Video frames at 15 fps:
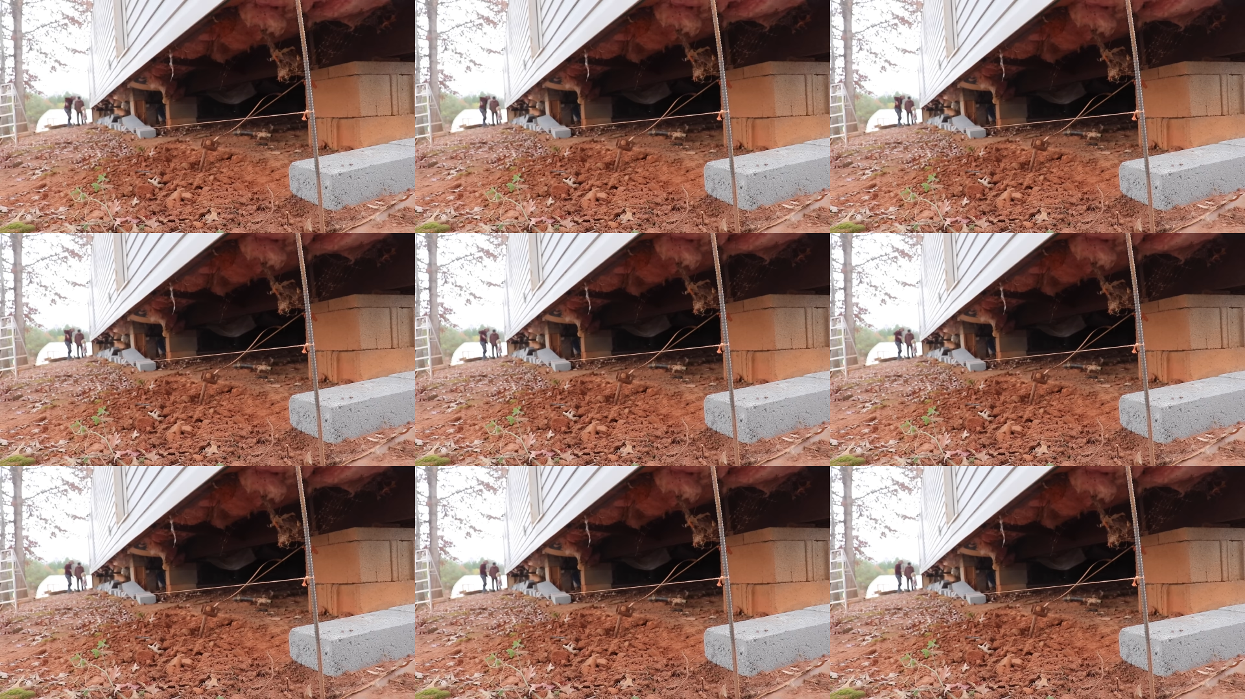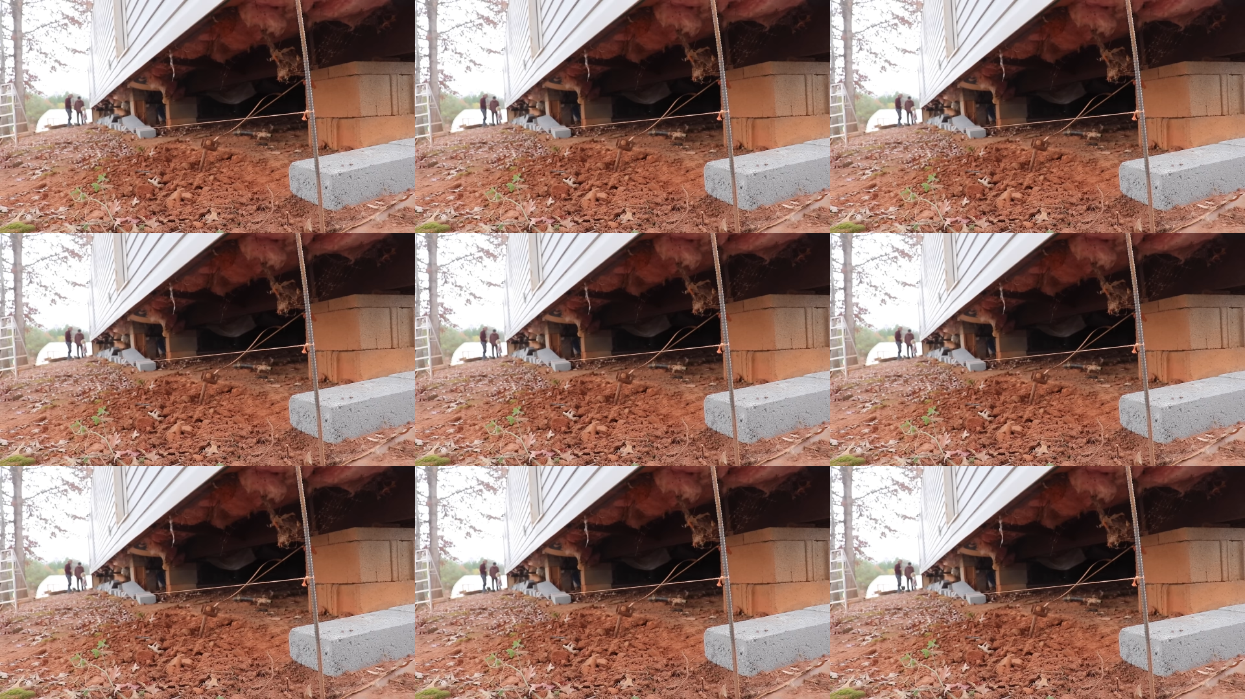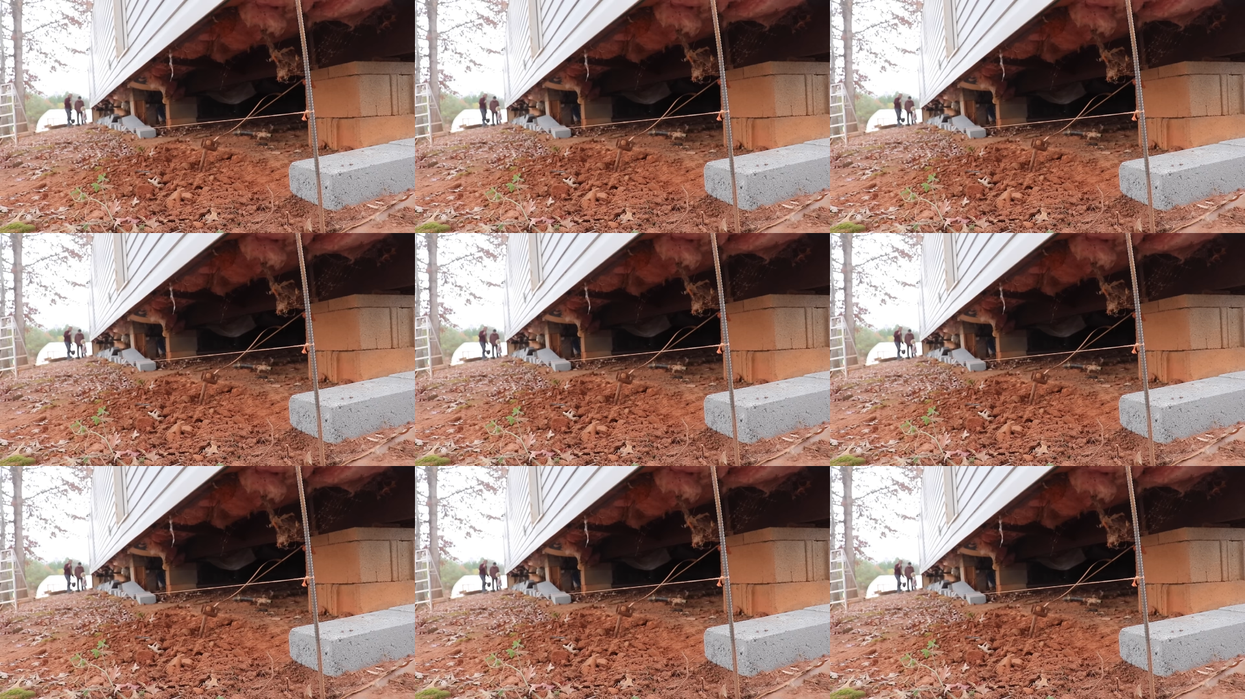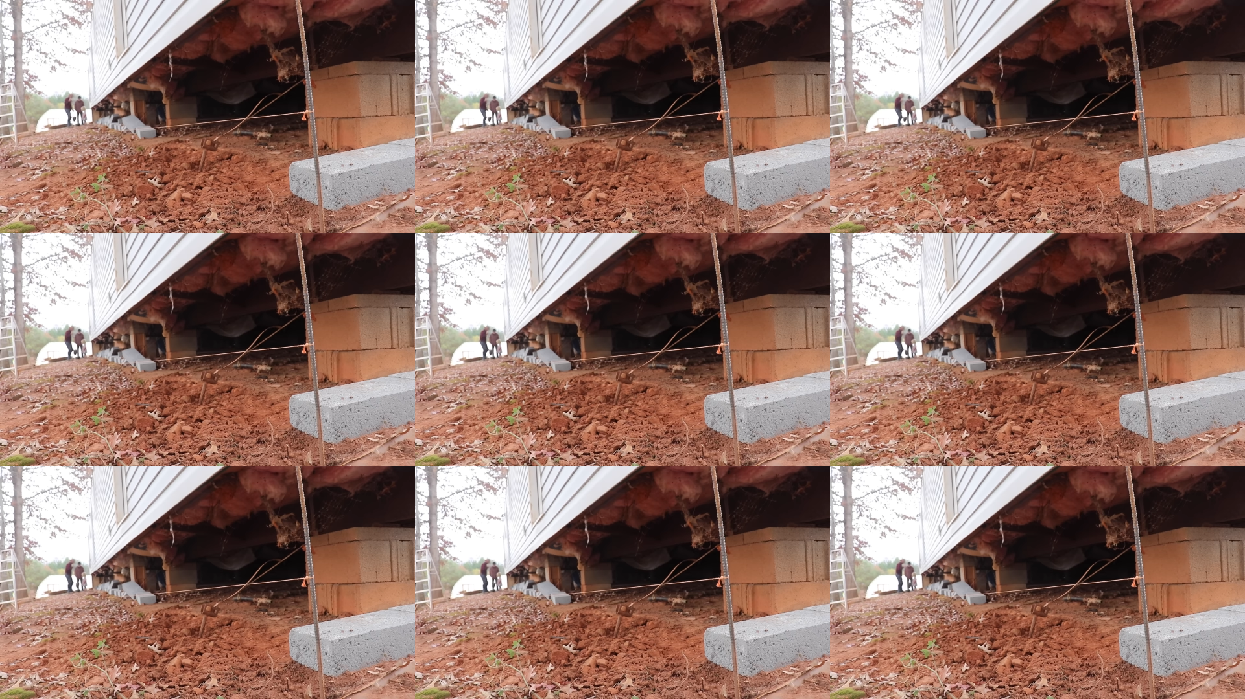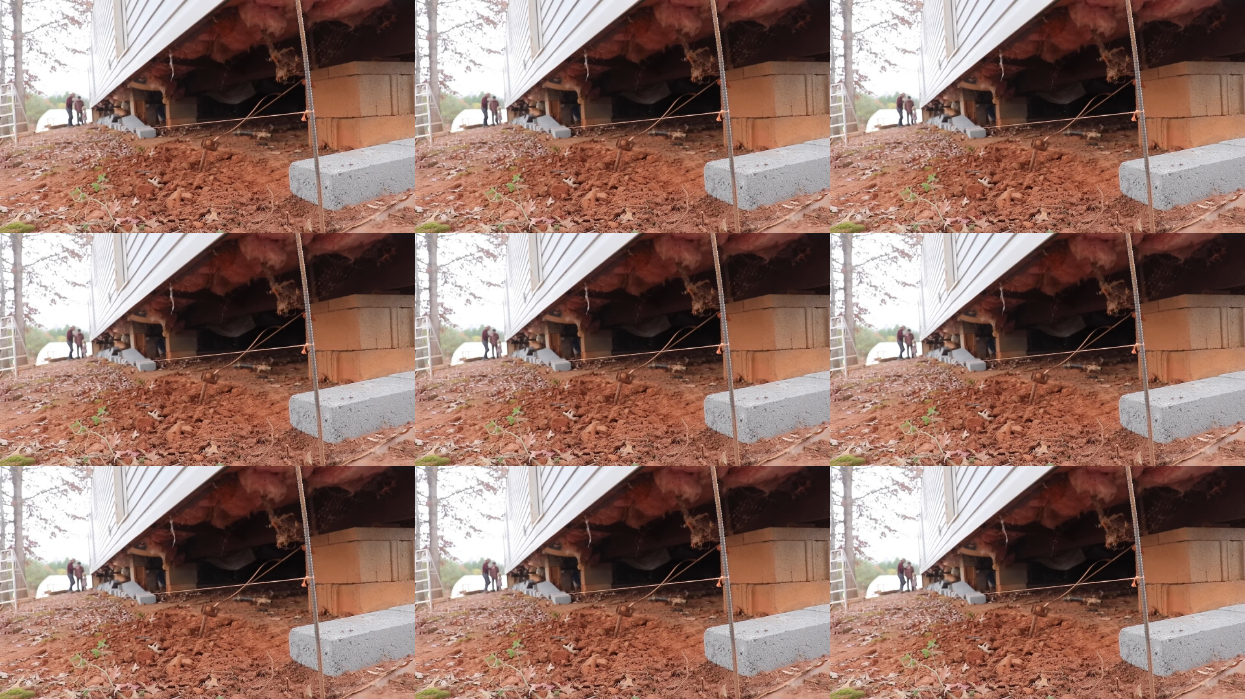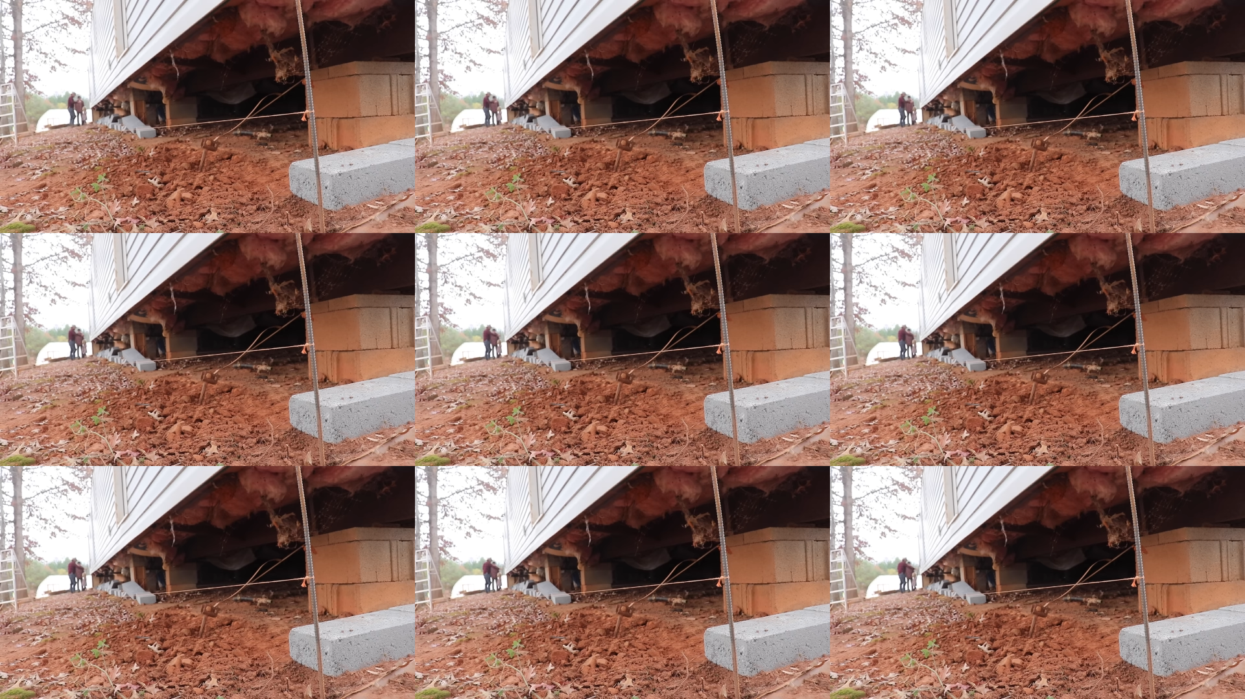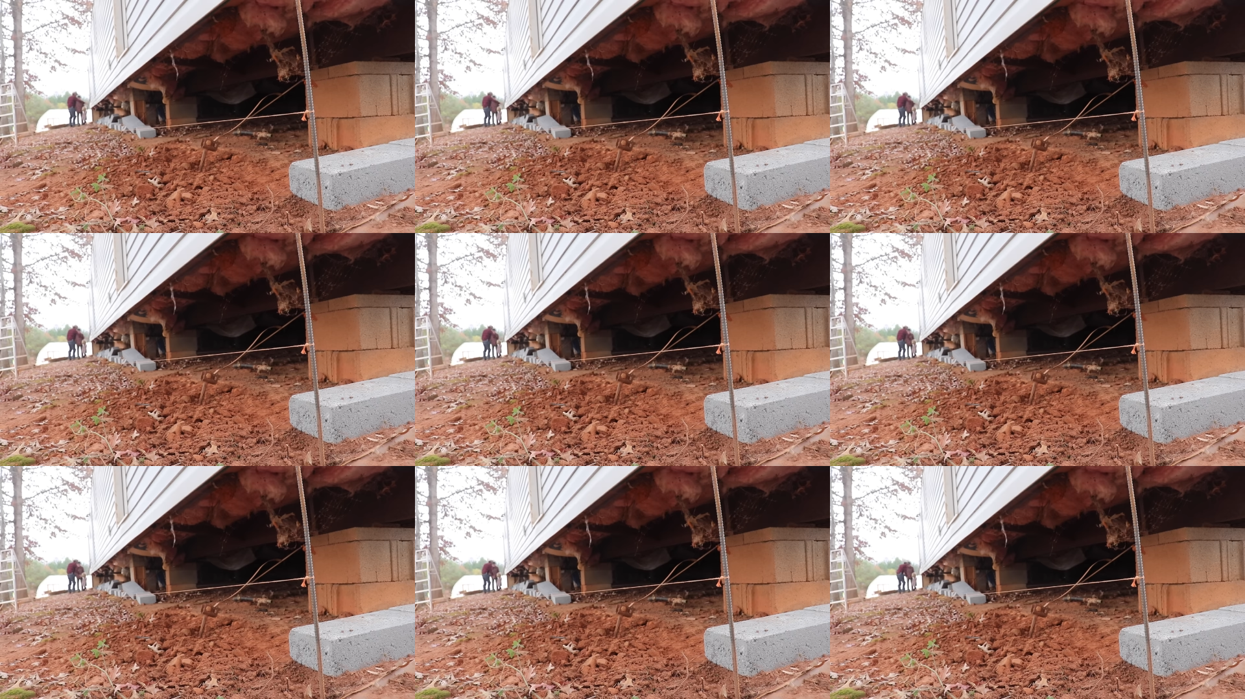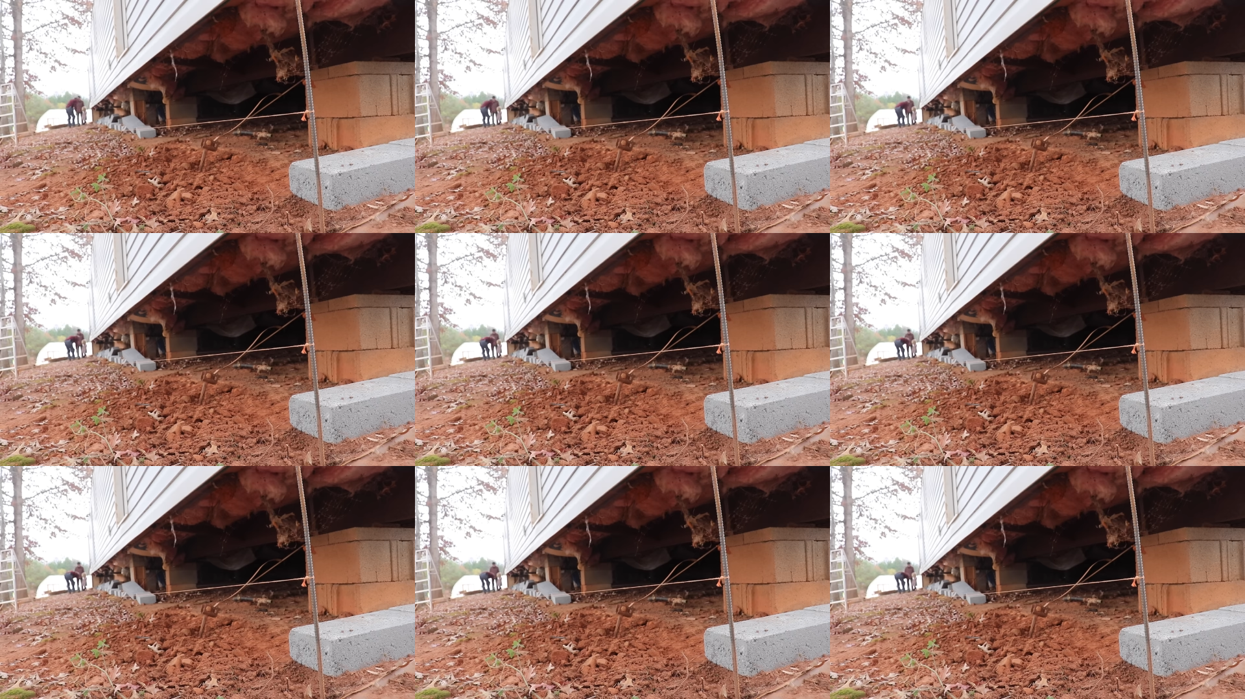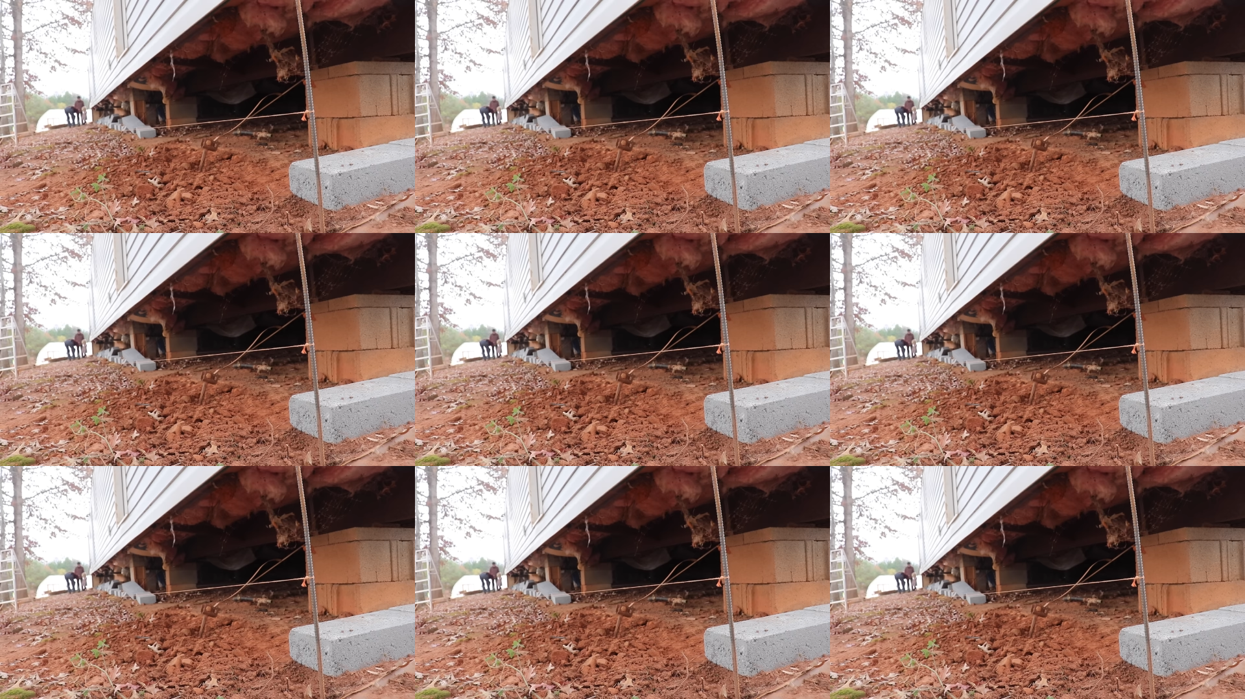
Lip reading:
[unreadable: no face in view]